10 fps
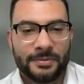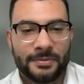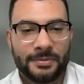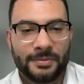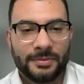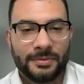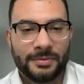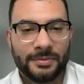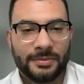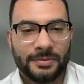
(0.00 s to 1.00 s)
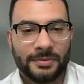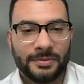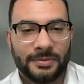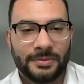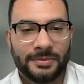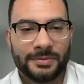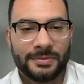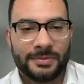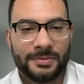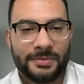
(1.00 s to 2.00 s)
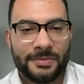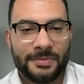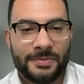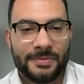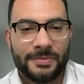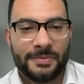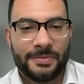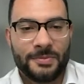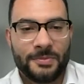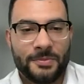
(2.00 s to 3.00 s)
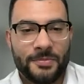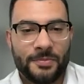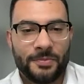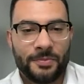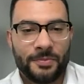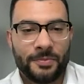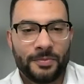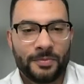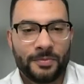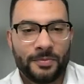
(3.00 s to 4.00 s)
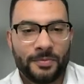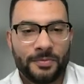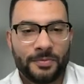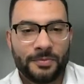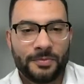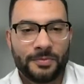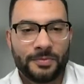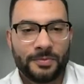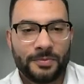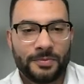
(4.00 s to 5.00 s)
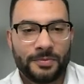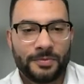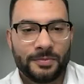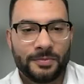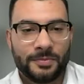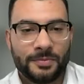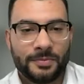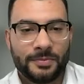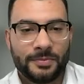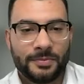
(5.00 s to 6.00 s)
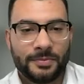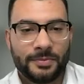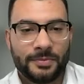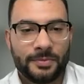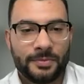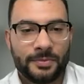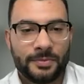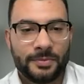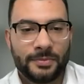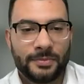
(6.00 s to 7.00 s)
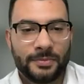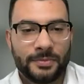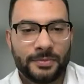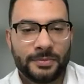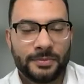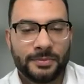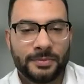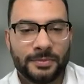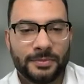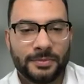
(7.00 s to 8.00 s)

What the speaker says: This person isn't speaking.